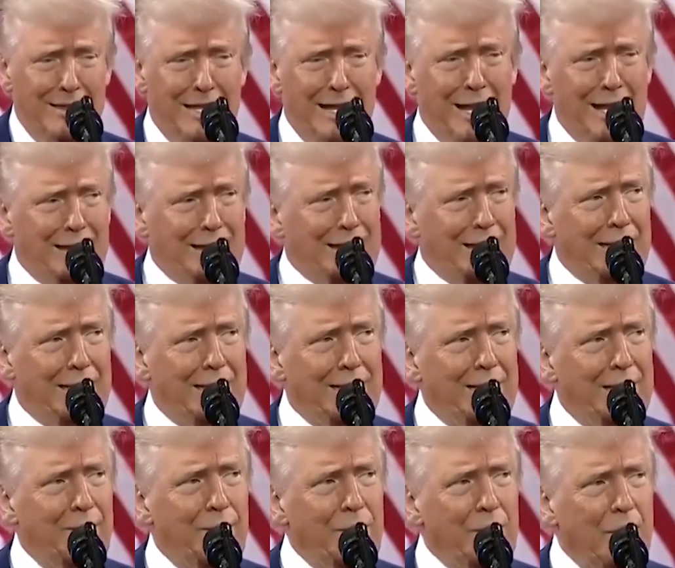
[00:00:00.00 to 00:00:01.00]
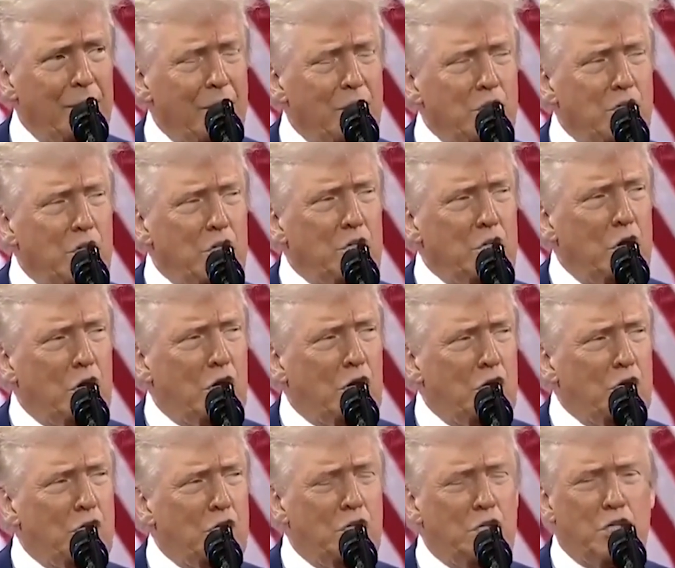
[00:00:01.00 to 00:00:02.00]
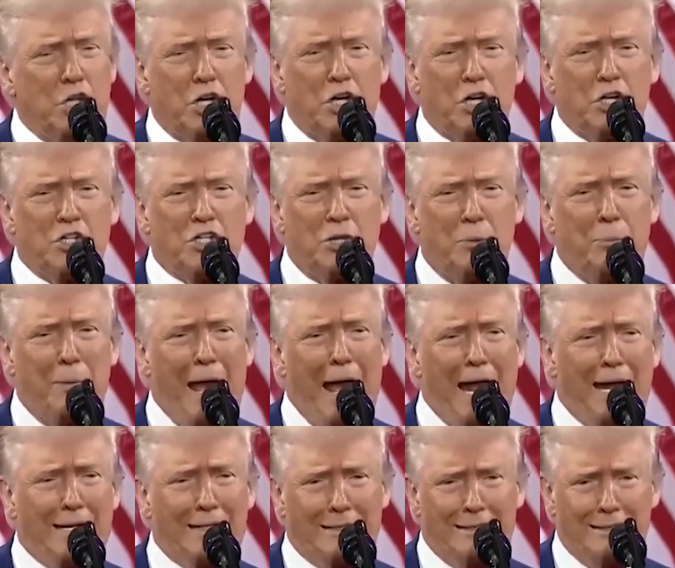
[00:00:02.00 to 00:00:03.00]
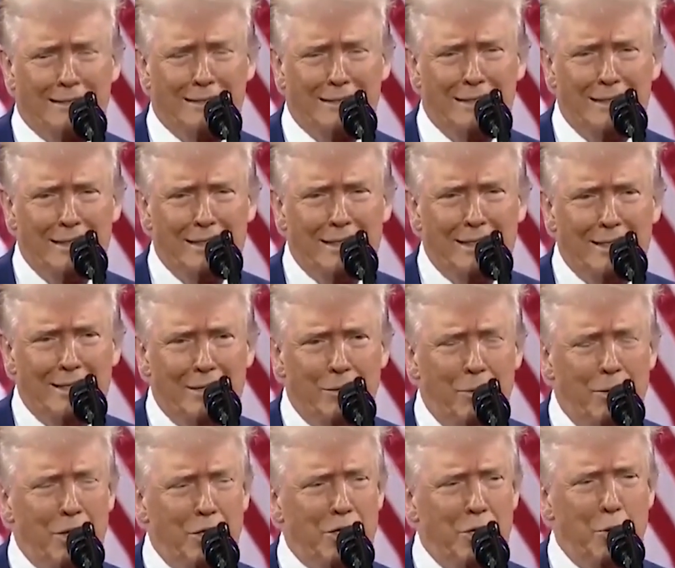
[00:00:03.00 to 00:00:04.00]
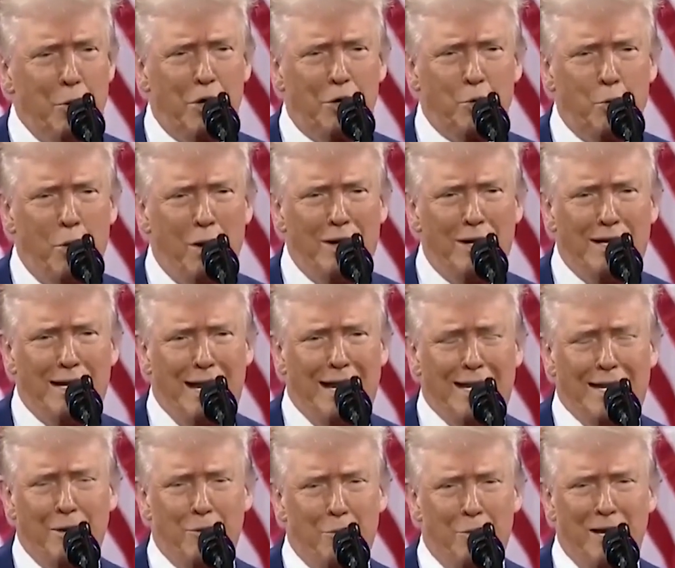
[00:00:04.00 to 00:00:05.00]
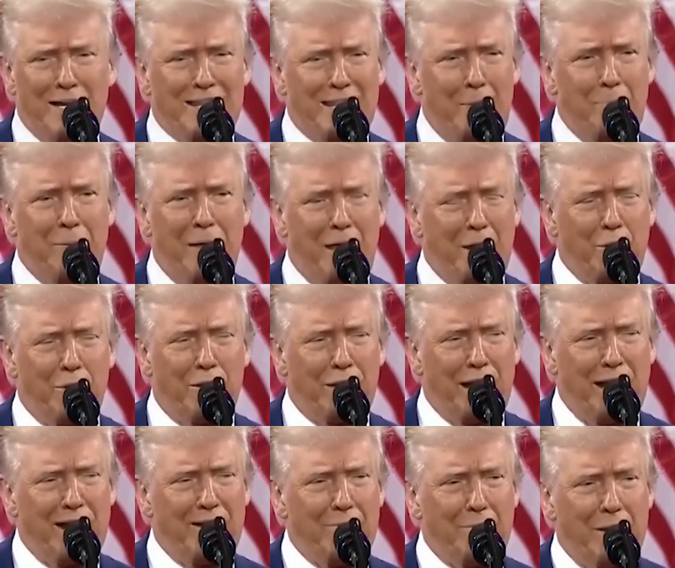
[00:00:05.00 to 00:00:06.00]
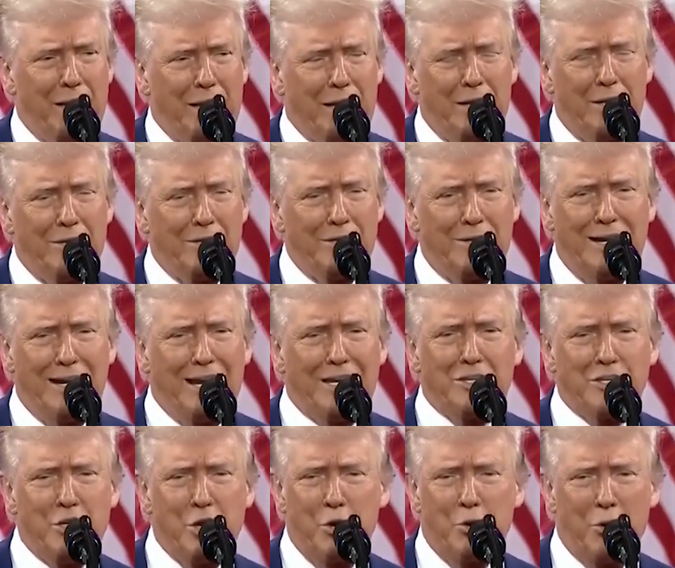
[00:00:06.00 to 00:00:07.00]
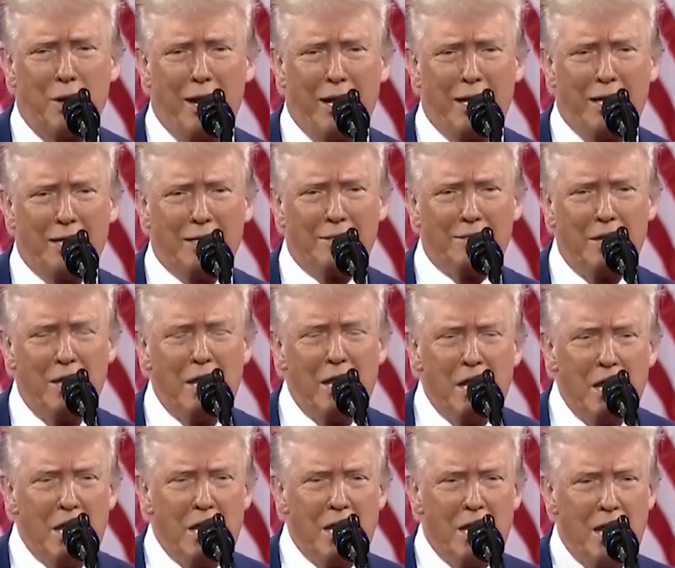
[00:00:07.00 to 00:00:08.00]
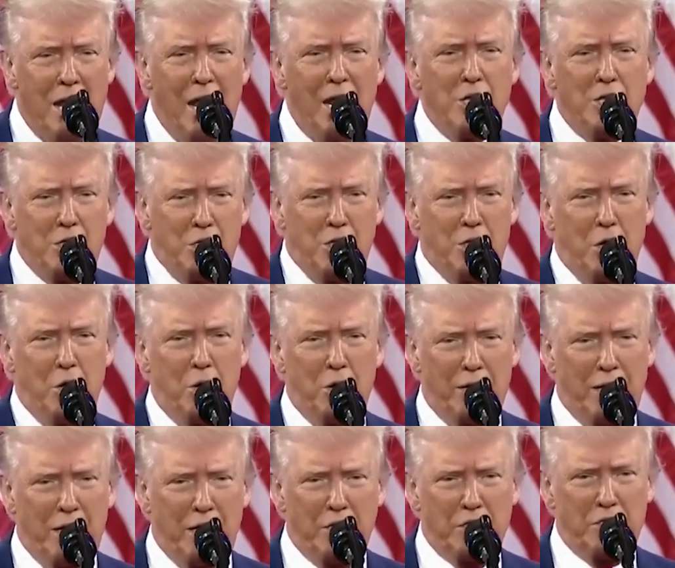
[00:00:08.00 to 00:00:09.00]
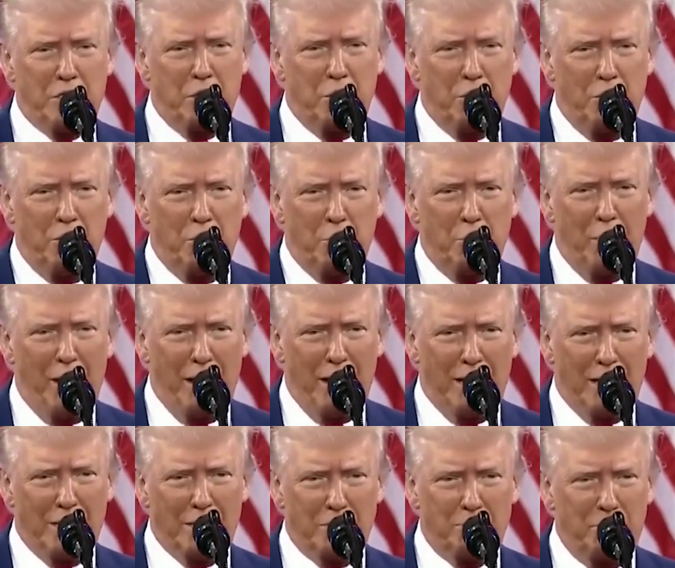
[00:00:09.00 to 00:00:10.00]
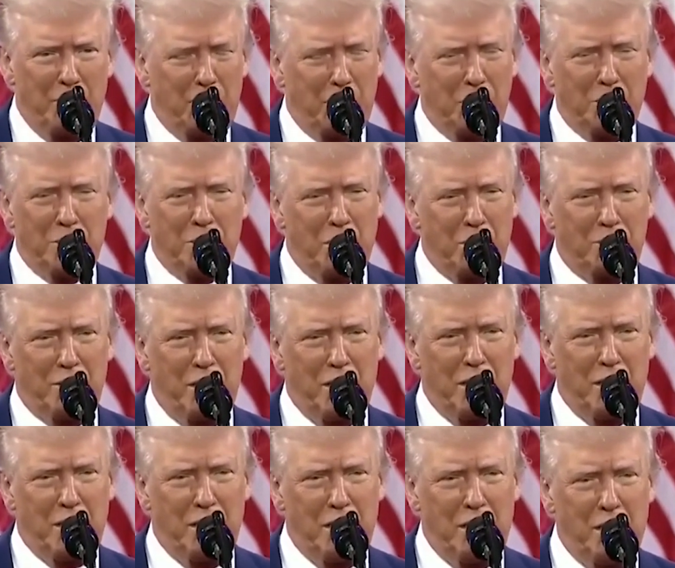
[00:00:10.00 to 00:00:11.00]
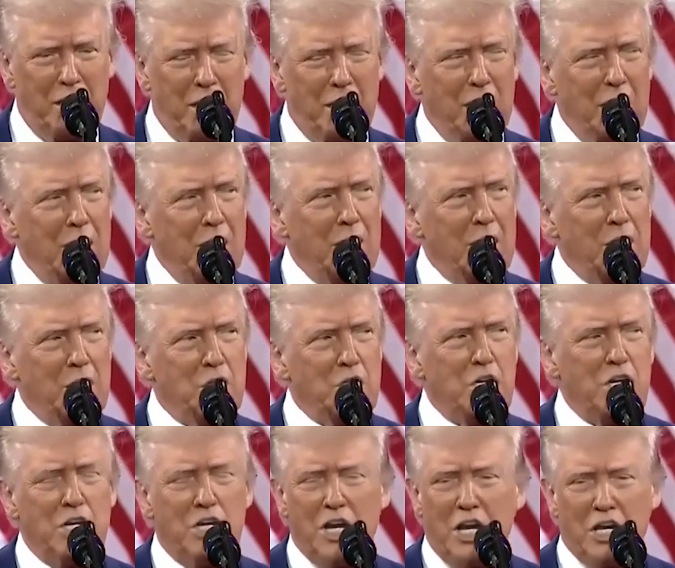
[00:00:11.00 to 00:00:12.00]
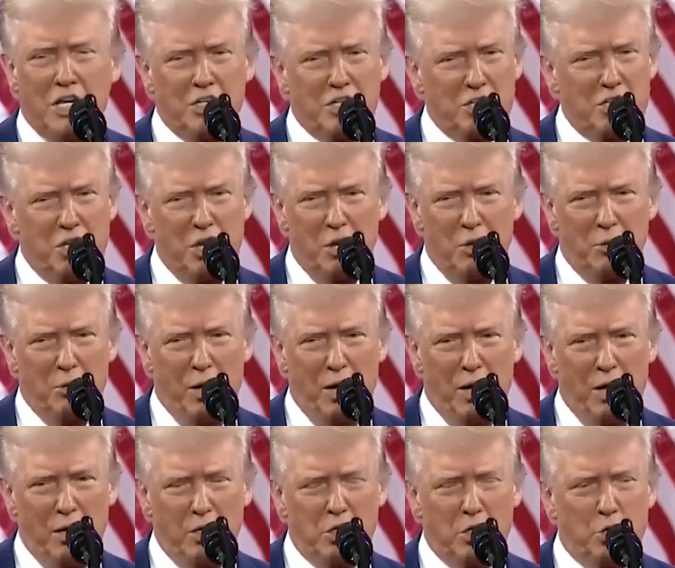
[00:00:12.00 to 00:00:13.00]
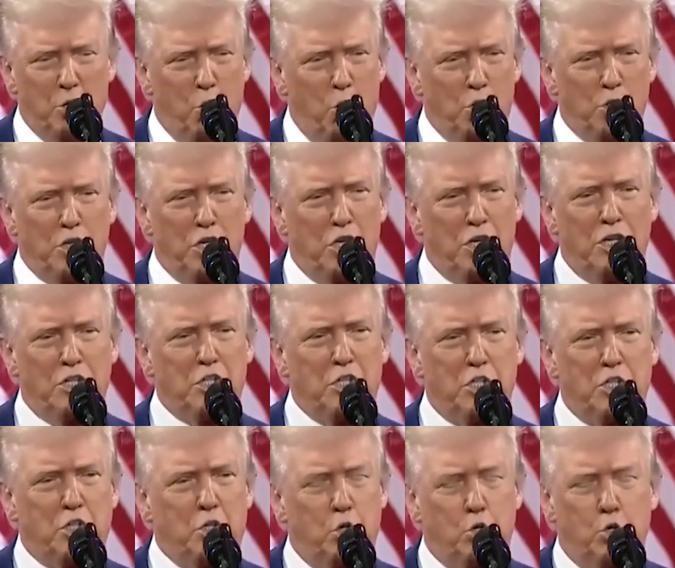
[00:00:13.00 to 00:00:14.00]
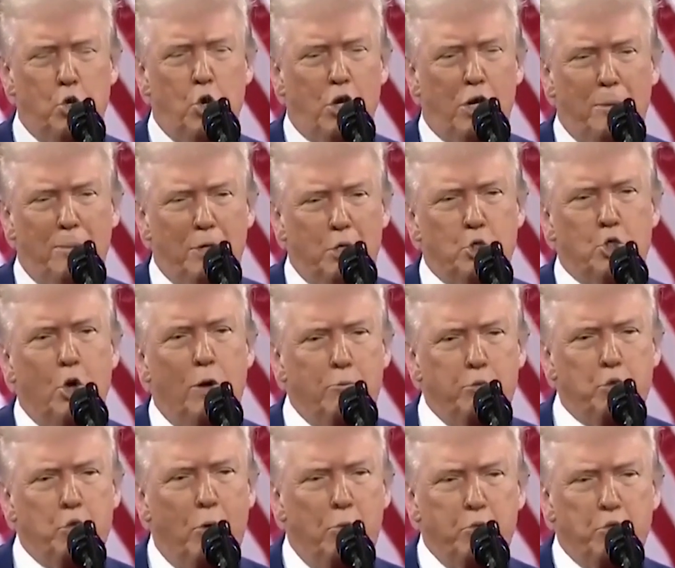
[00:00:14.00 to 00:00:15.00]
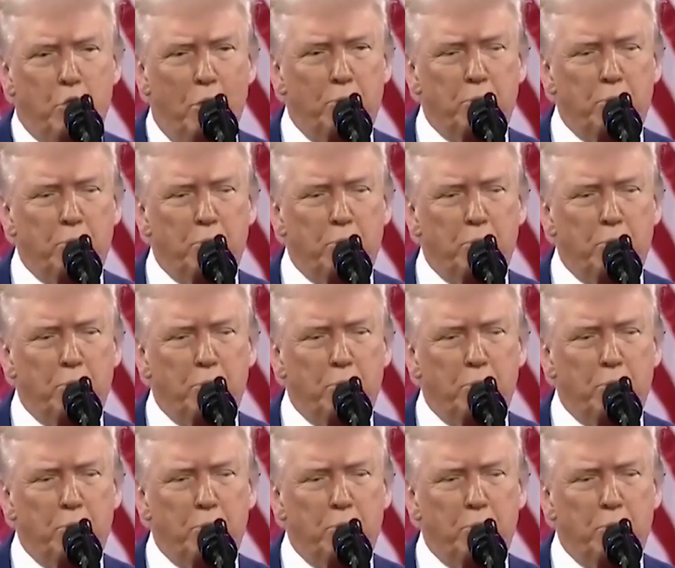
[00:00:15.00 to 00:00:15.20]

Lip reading: Nothing. She took a sabbatical where she worked one day a week. They paid her a lot of money. She gets no ratings. I should go against her in the ratings because I'll tell you, she gets no ratings. All she does is to talk about Trump, Trump,